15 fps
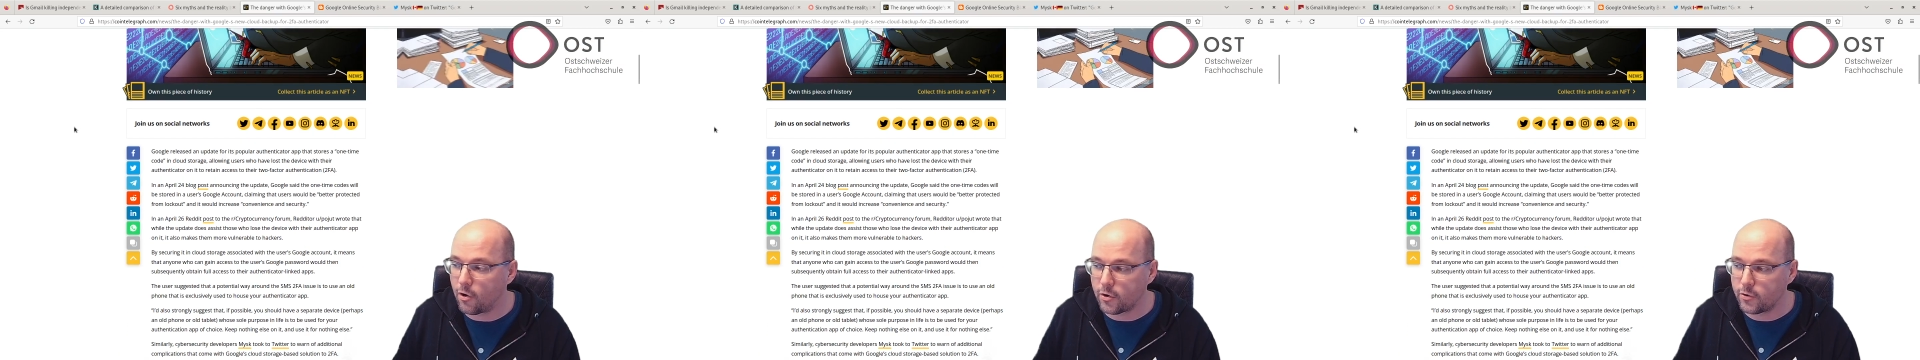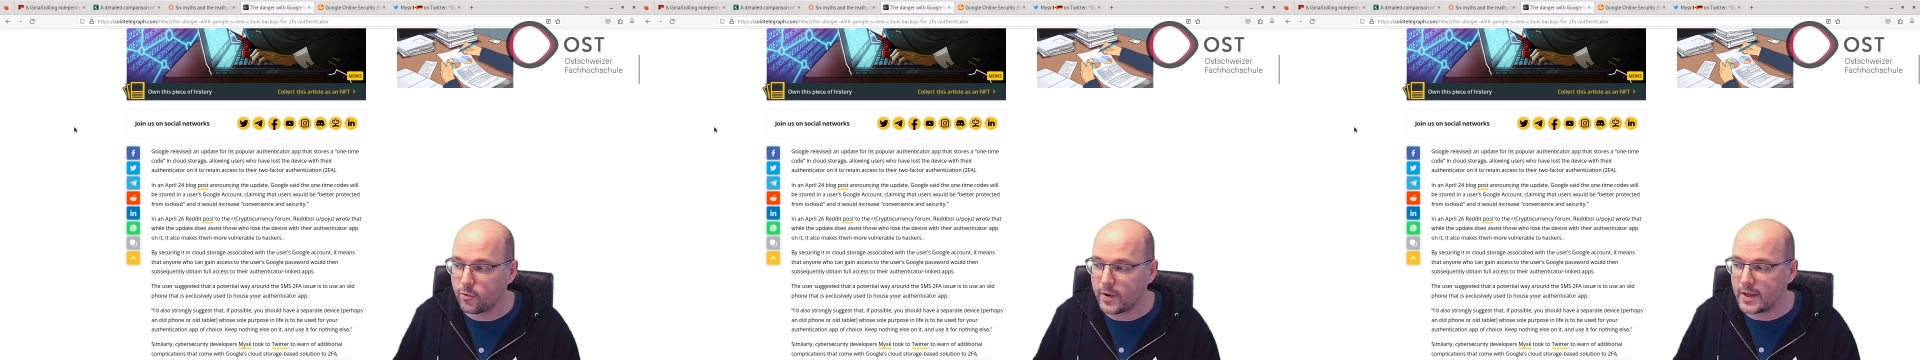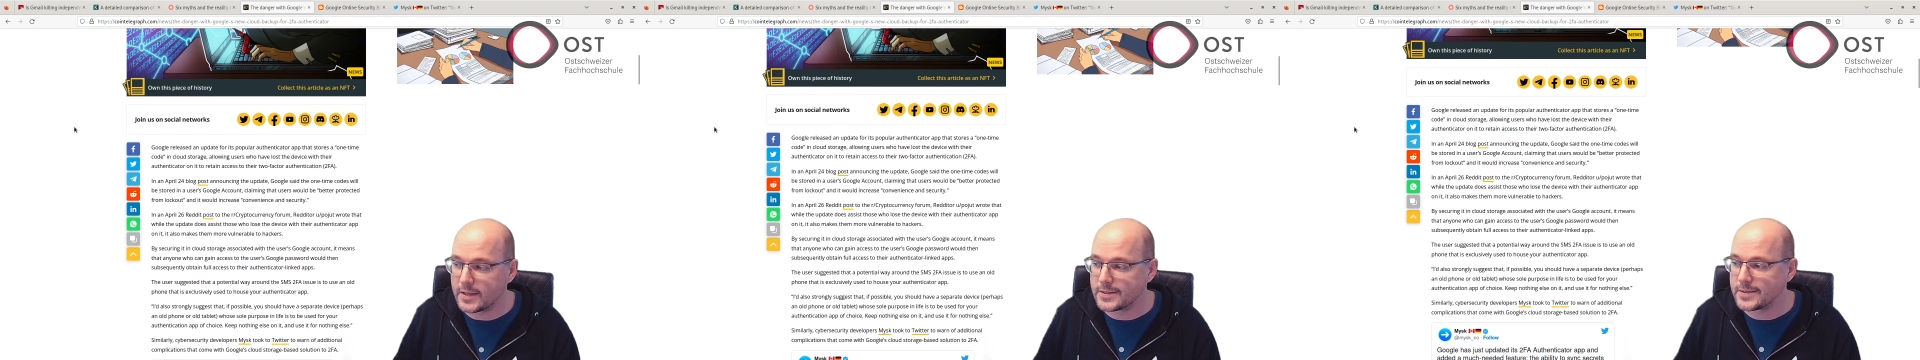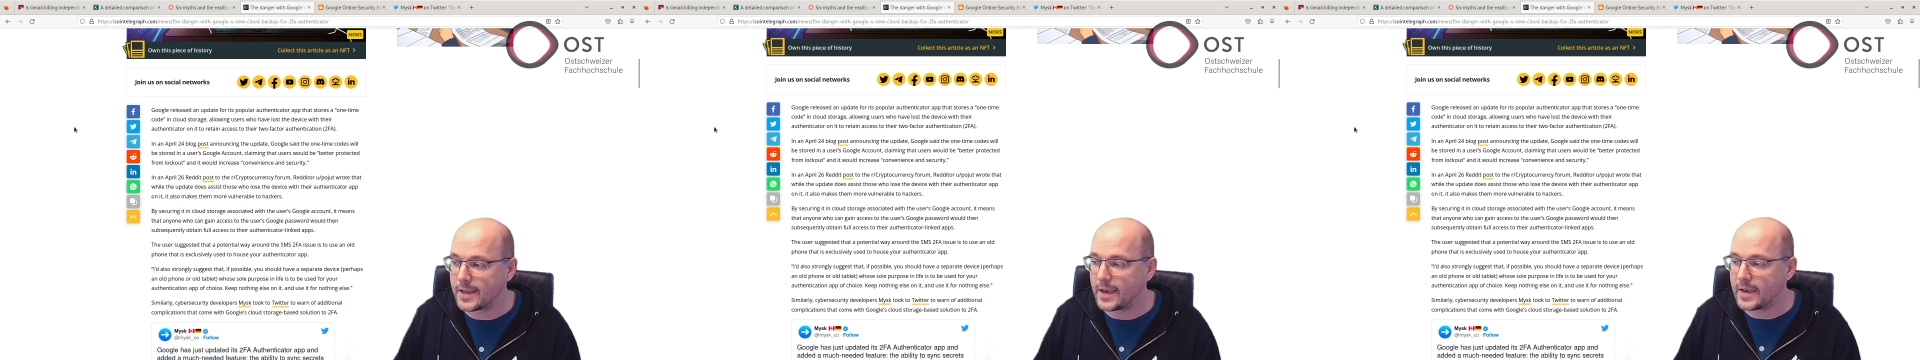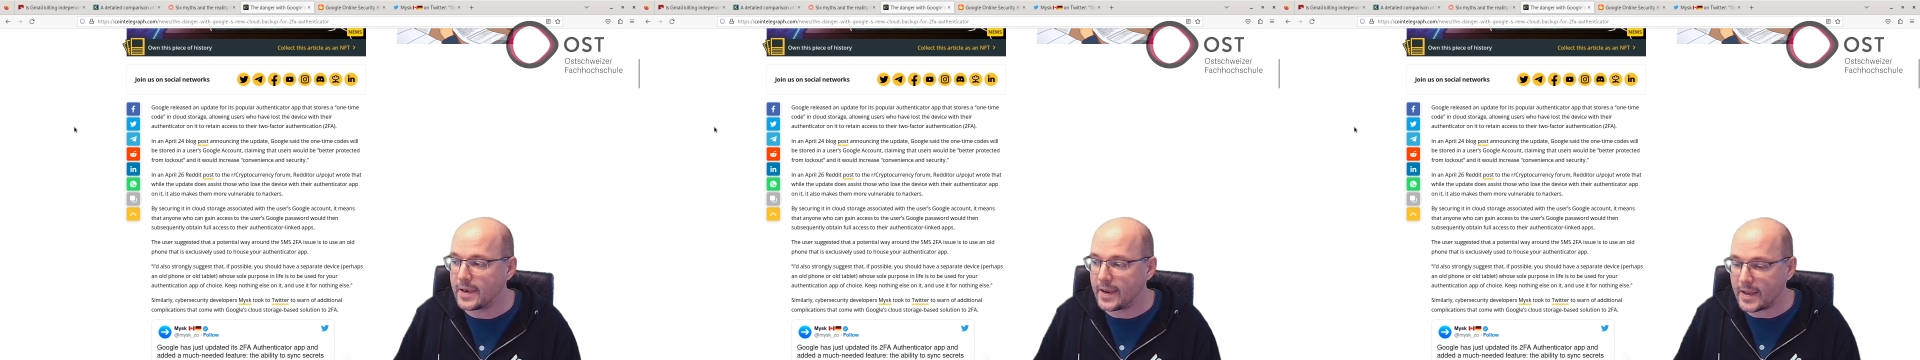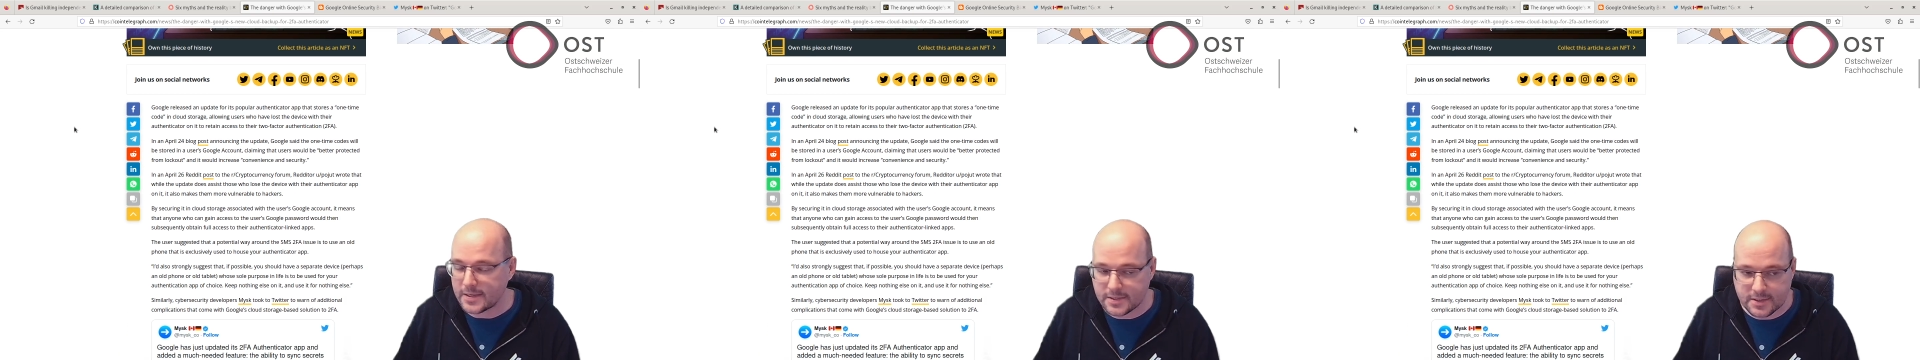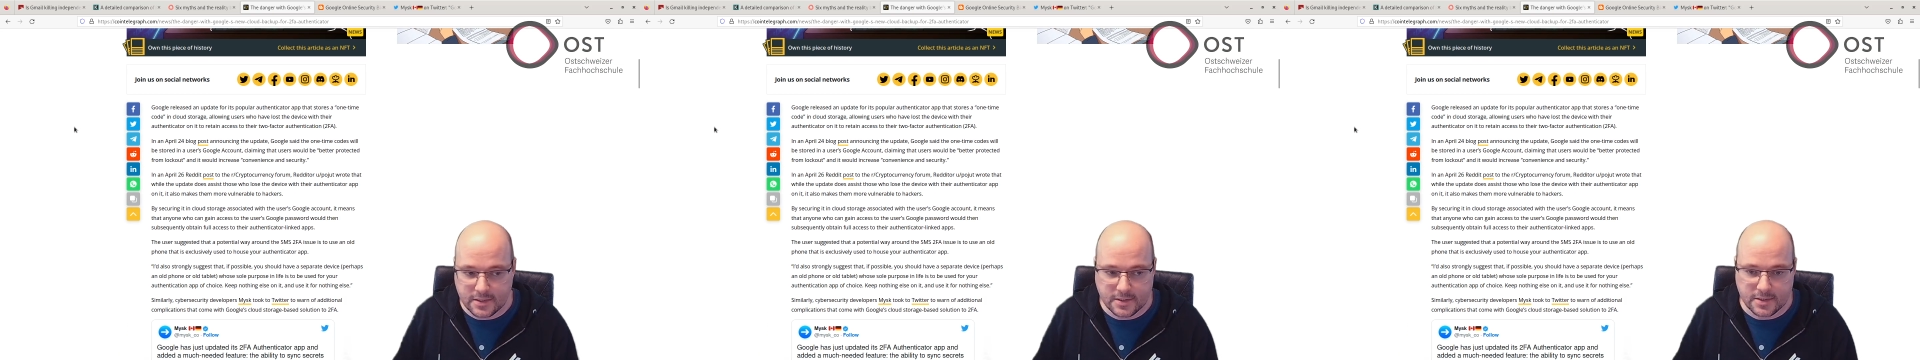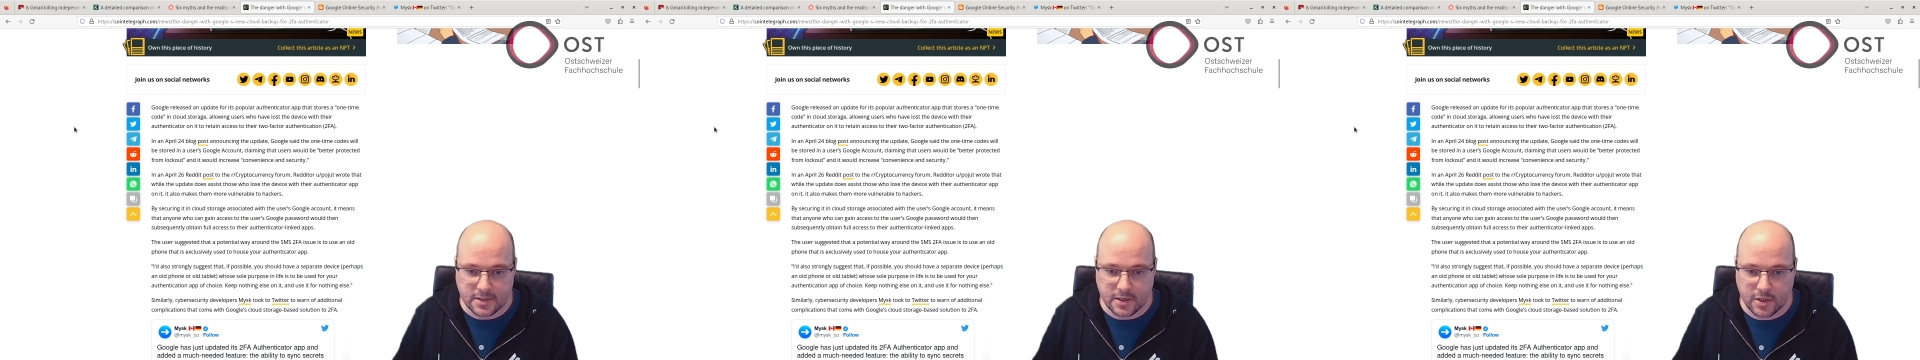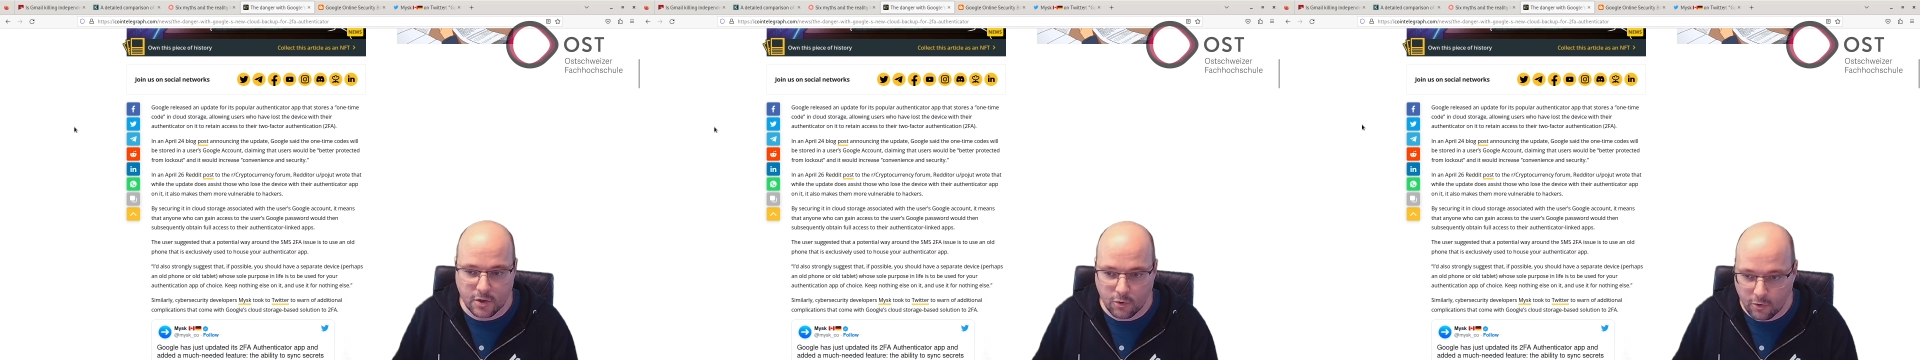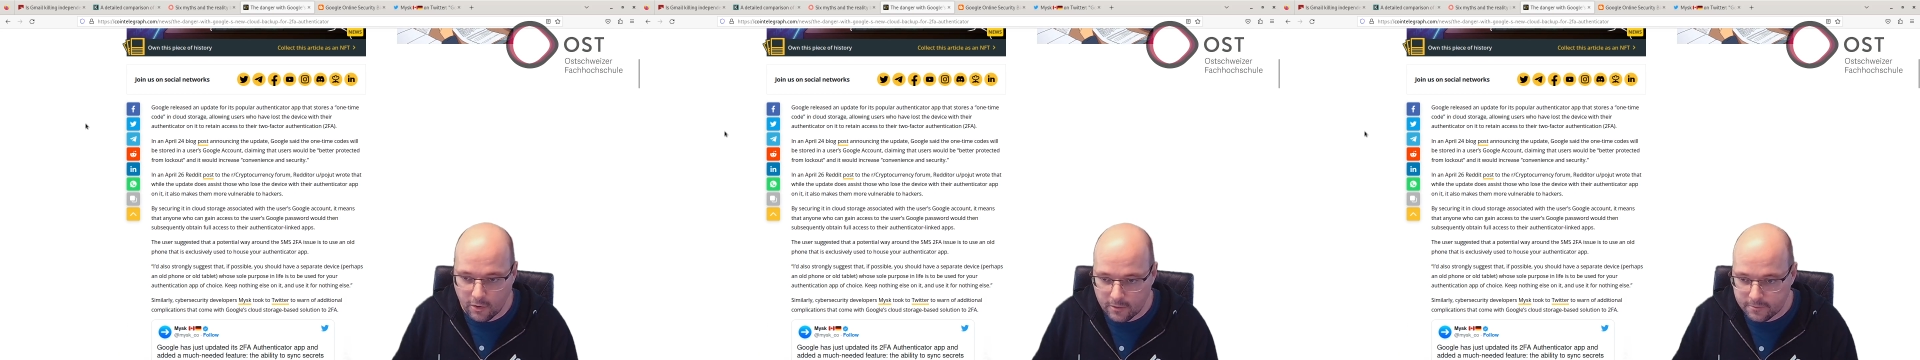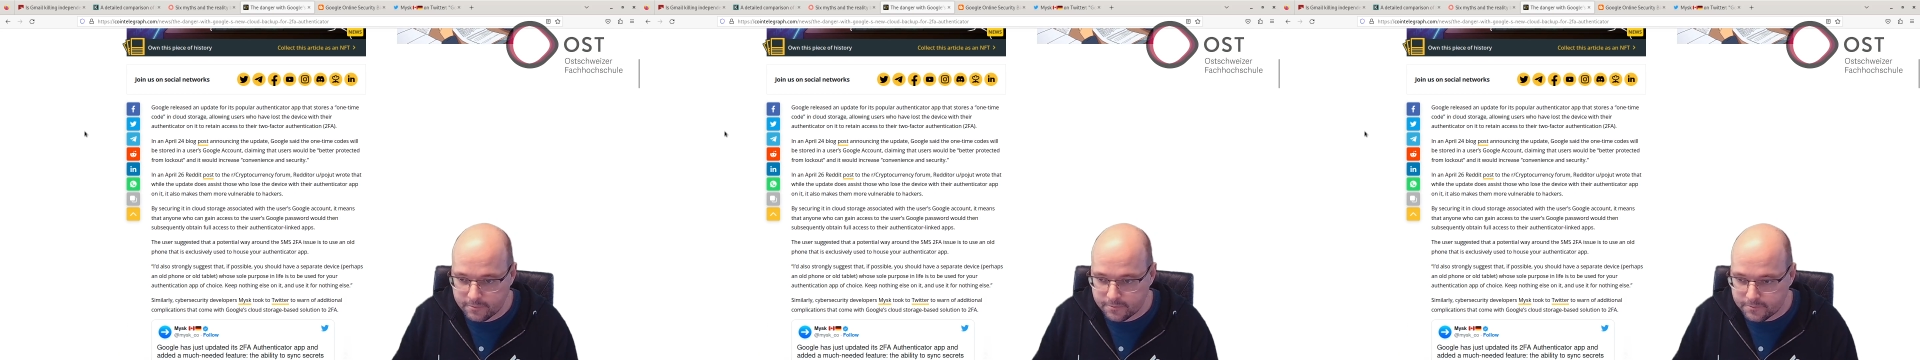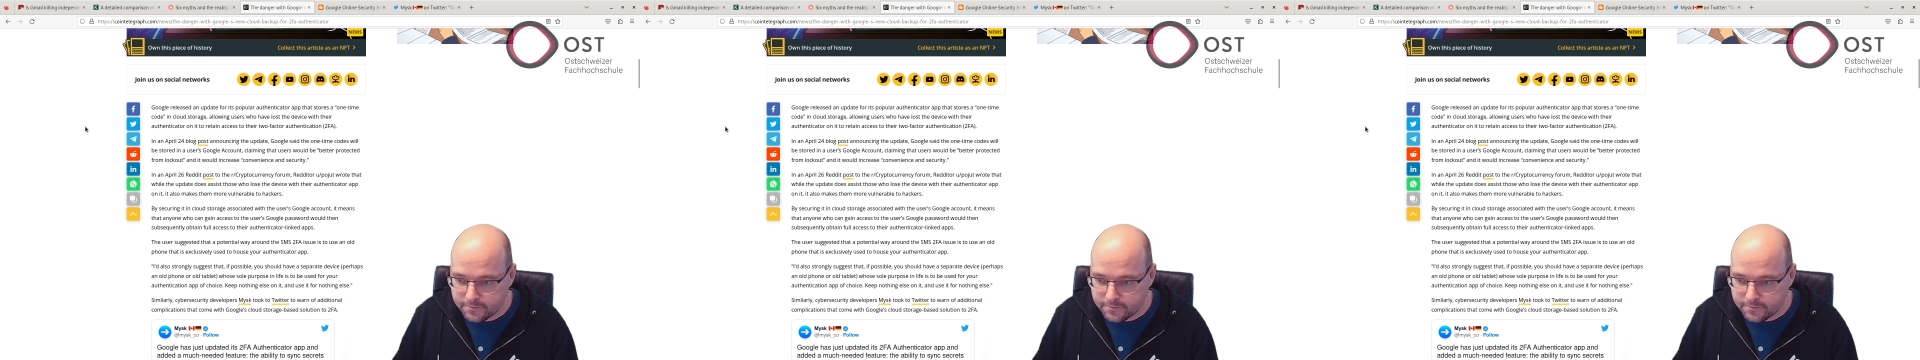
argue it's less secure.